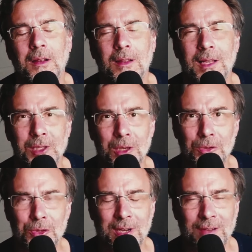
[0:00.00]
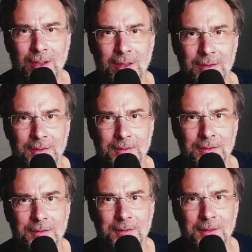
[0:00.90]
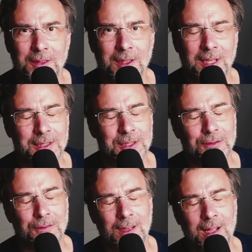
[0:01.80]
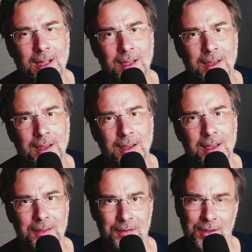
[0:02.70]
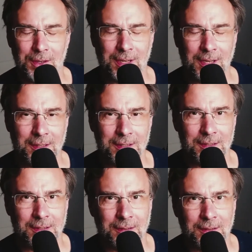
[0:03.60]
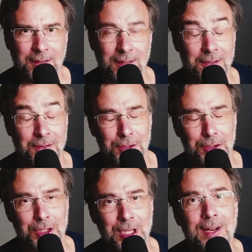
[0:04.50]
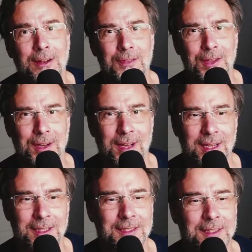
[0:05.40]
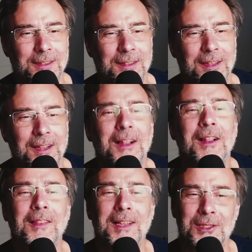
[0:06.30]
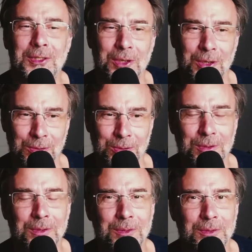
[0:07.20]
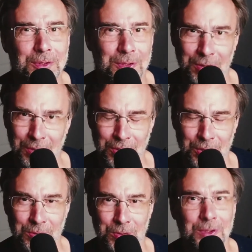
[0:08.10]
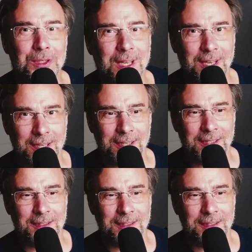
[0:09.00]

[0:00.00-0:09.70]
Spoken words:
Let's go travel. Let's fly in the night. In the dead of the night. Let's go to the UK.